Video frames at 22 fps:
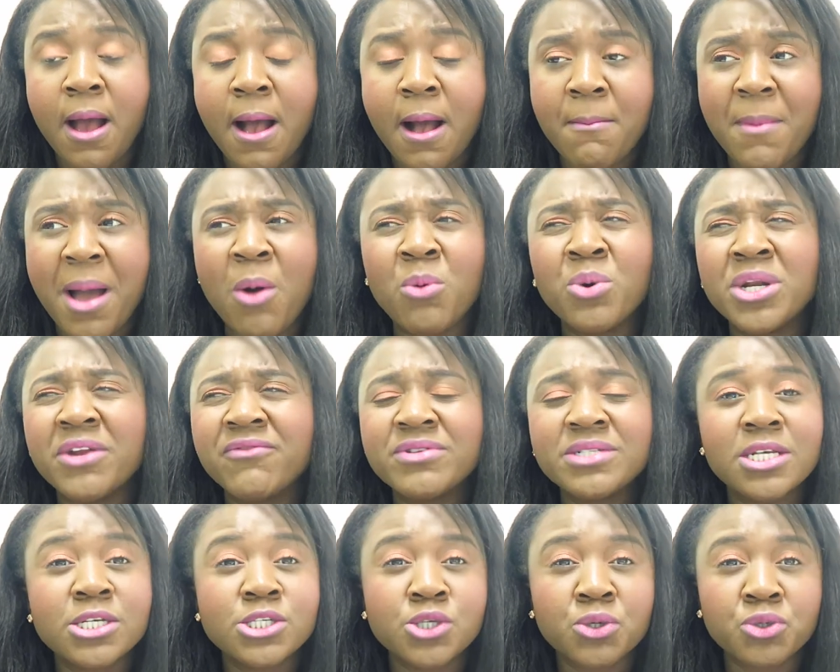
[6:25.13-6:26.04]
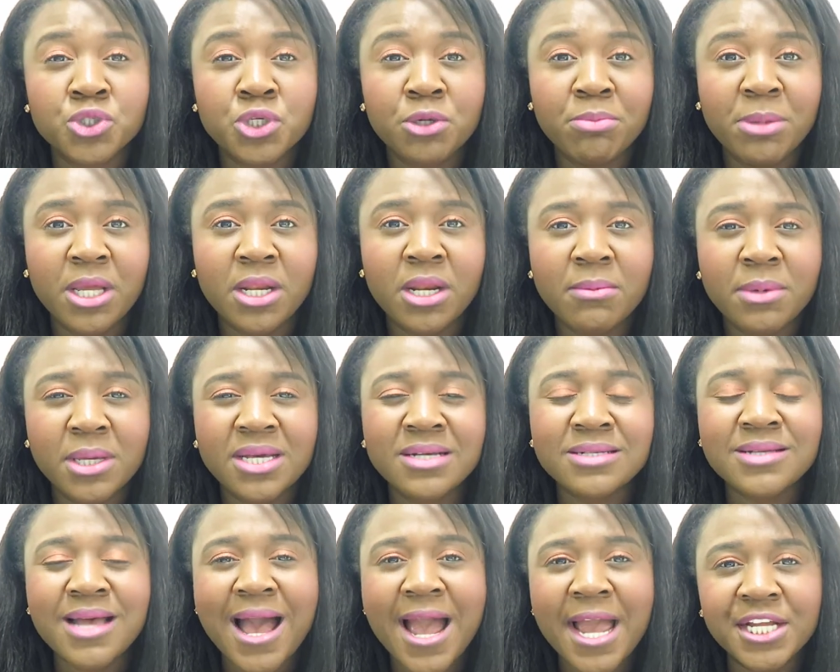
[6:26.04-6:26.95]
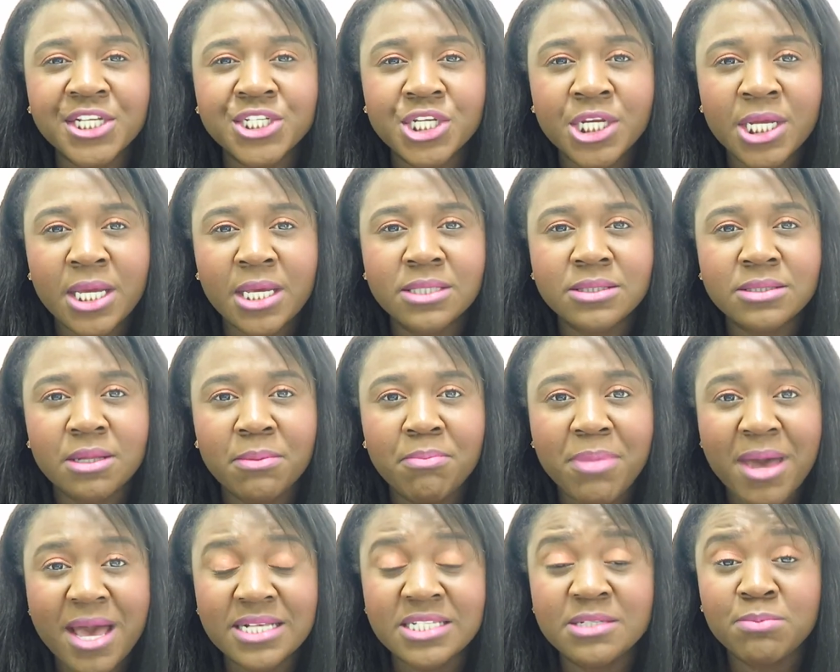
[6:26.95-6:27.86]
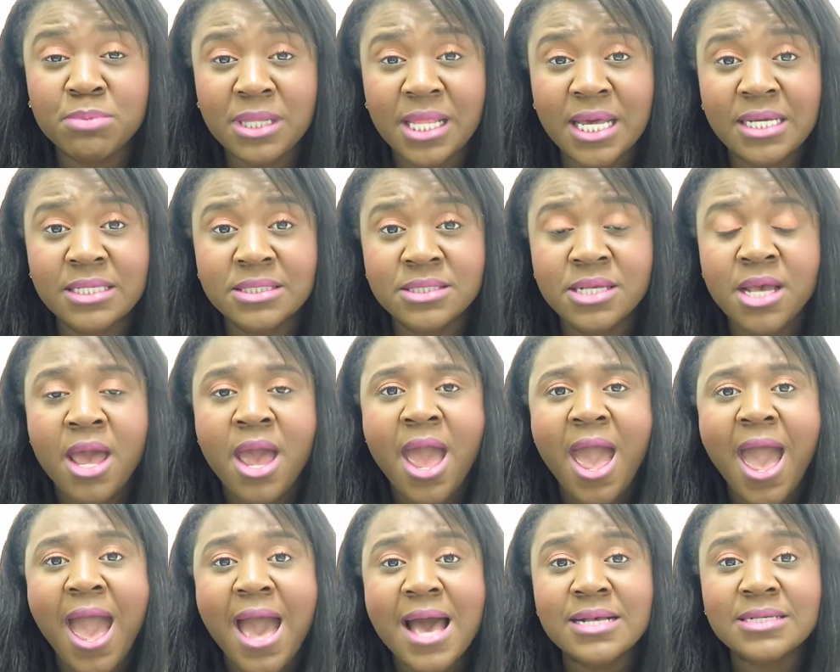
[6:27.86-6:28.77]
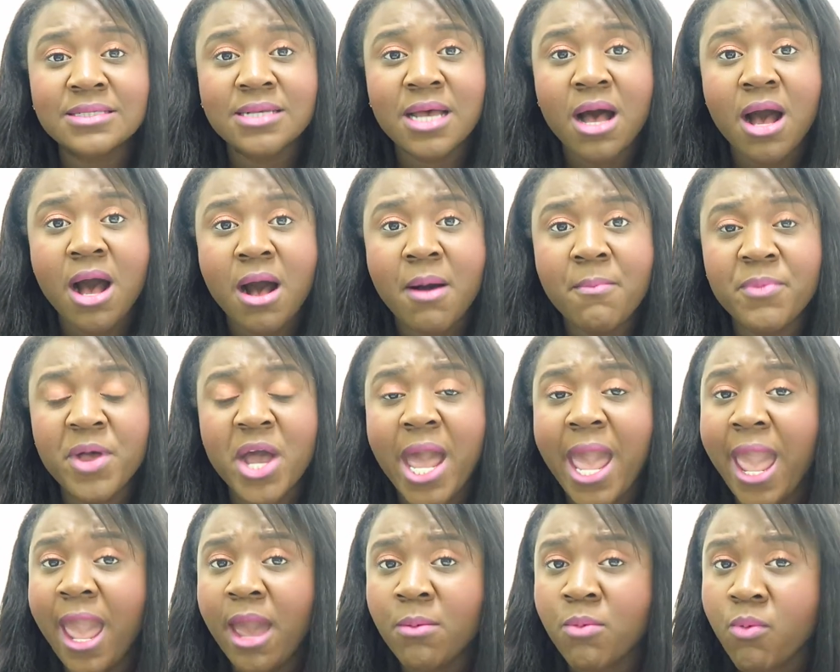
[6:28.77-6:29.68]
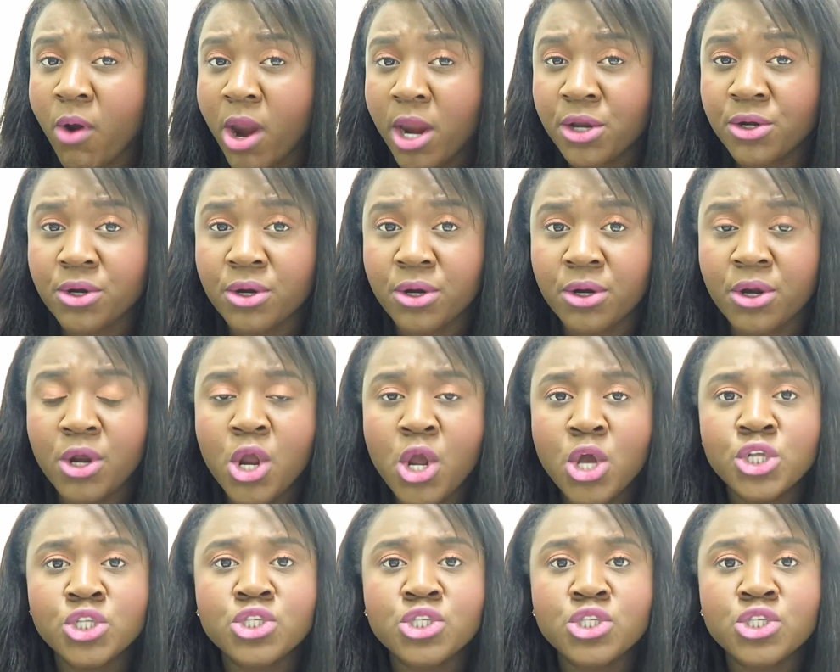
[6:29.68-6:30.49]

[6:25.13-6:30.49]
I wouldn't even say social media, because IG is the best place as a hair braider